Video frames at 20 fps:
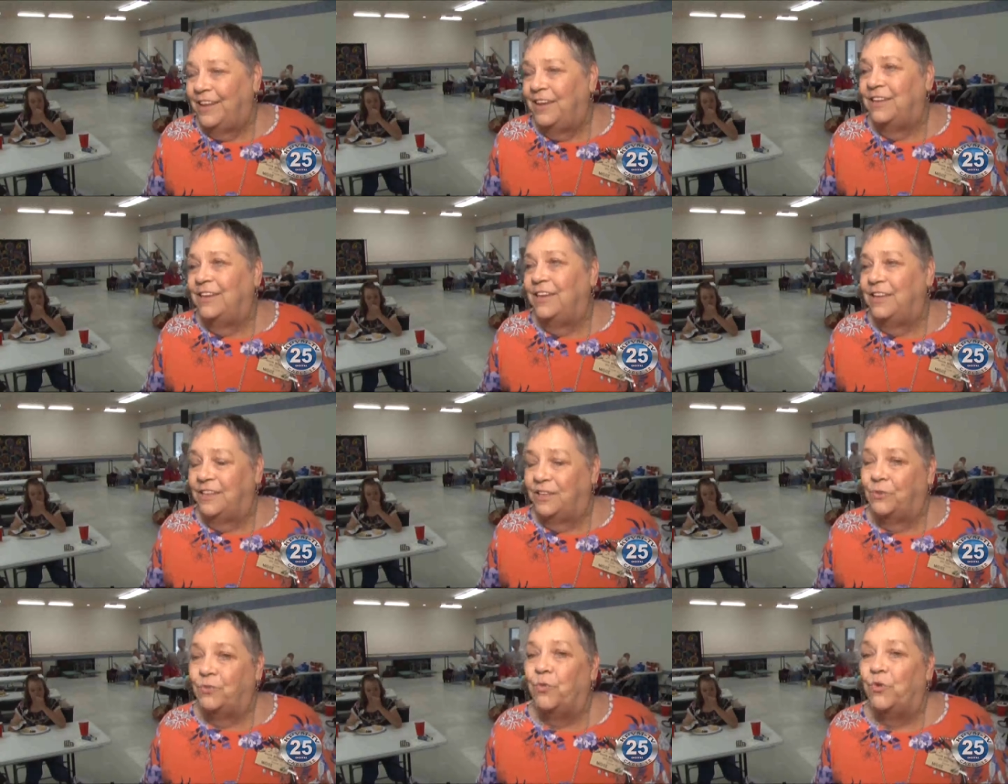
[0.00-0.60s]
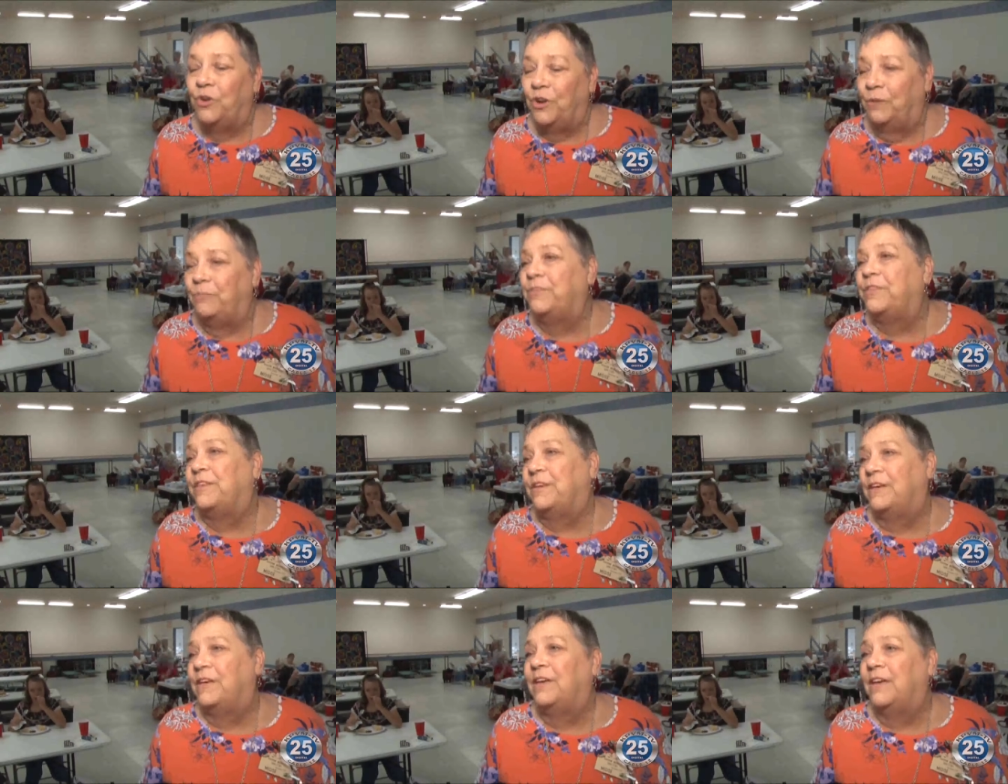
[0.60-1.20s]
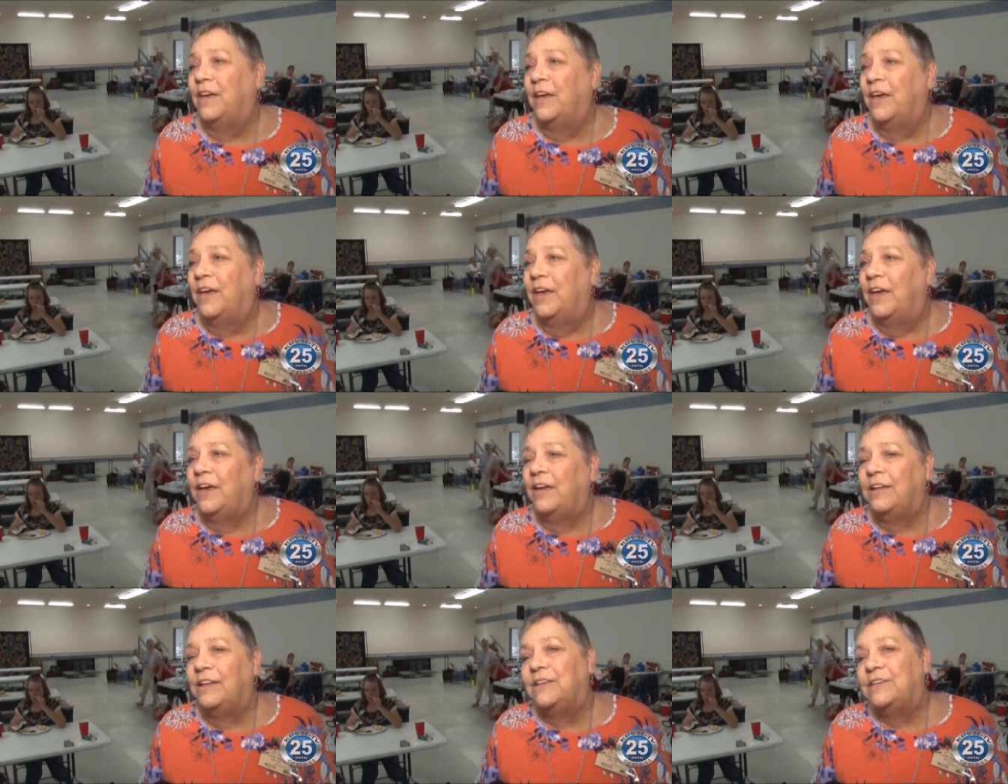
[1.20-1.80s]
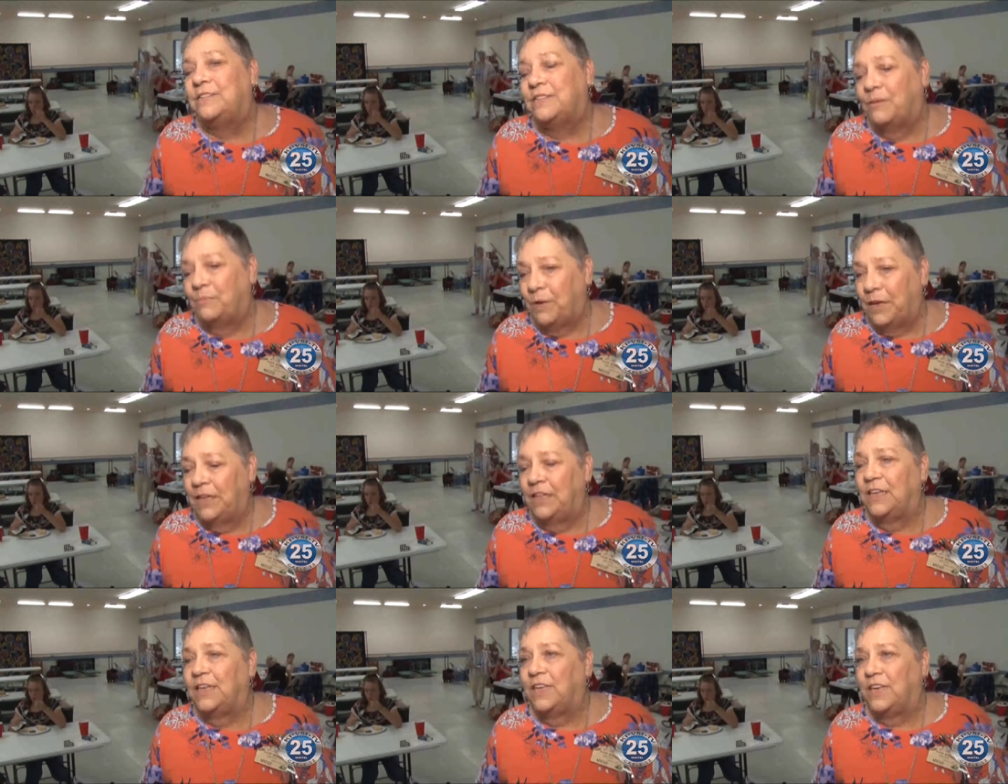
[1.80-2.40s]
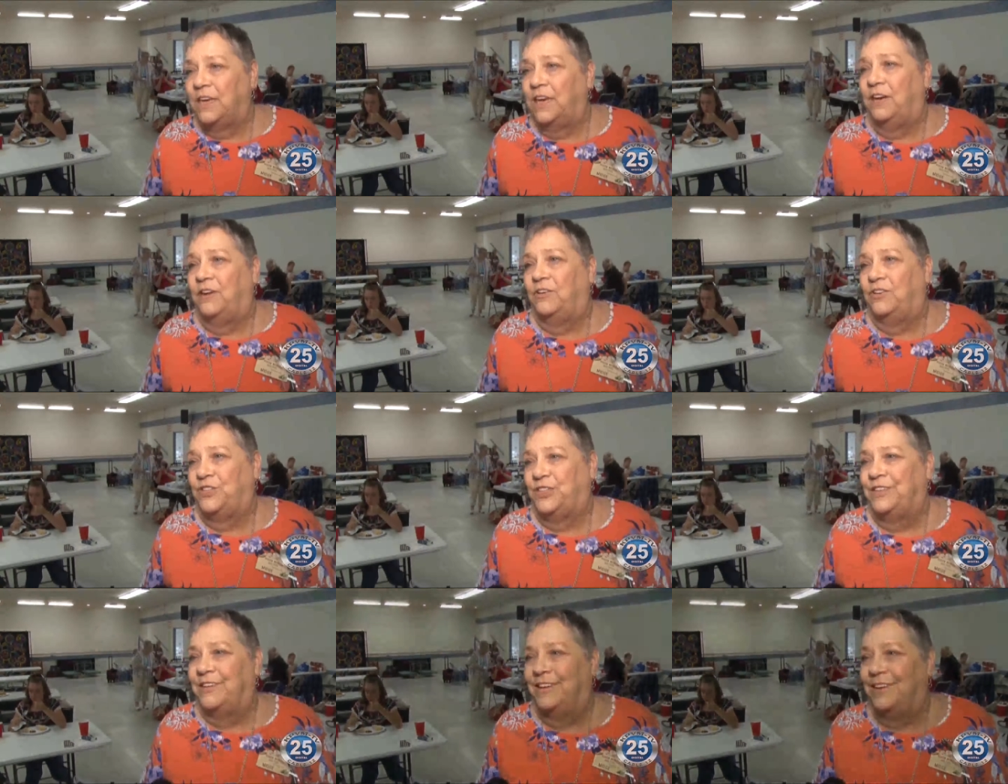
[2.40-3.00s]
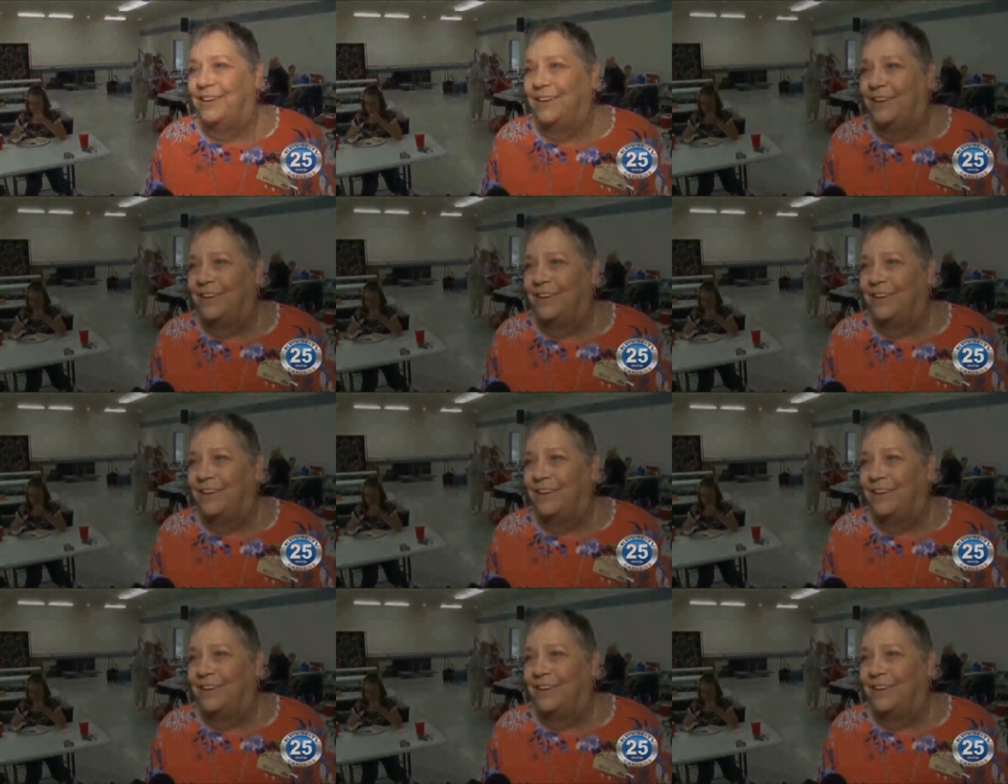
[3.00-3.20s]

and they need the warmth. And it's somebody that cares.